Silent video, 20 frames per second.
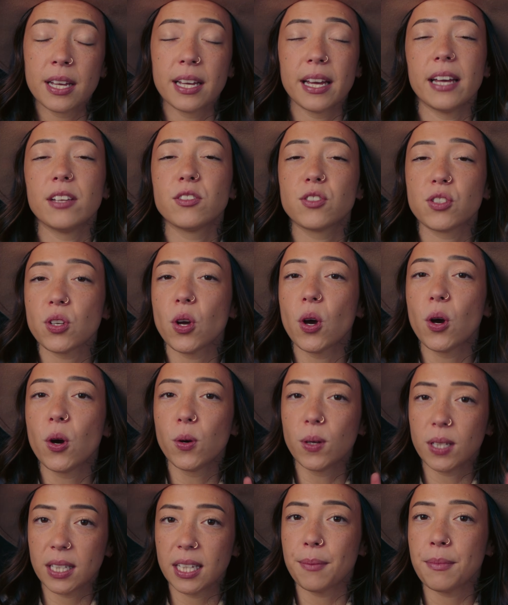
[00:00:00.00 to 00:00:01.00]
And
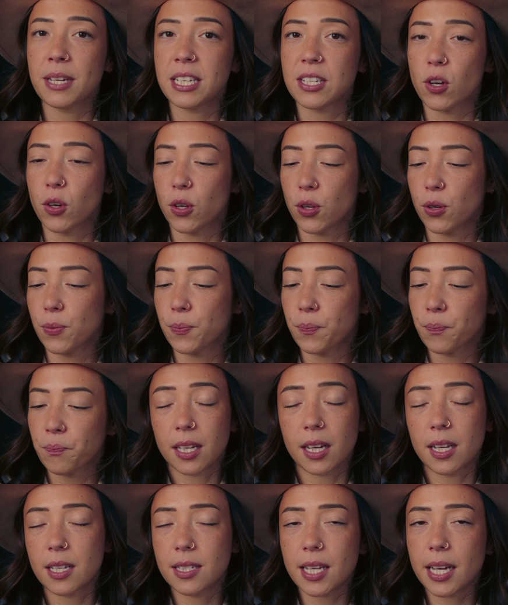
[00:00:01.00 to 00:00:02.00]
so let me tell you,
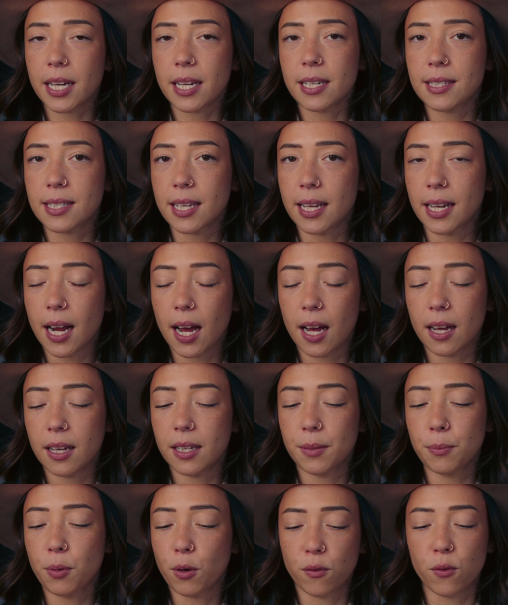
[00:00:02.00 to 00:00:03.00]
because like I said
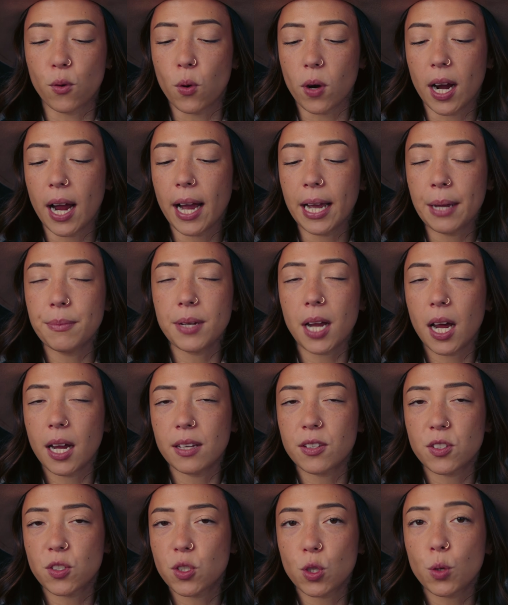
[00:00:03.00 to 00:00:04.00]
before, I am
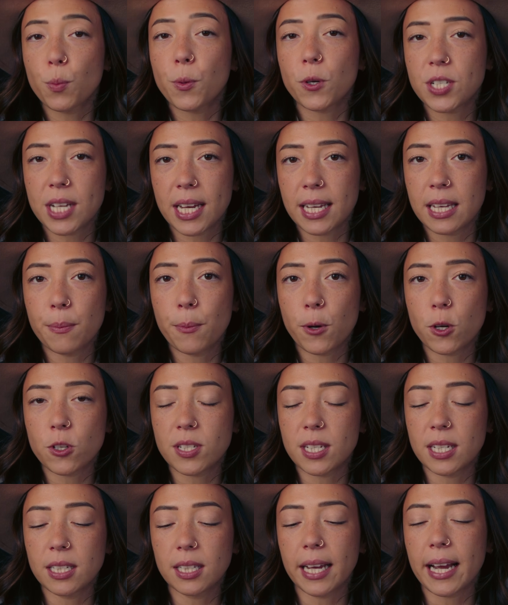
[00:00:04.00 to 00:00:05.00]
not a super techie person.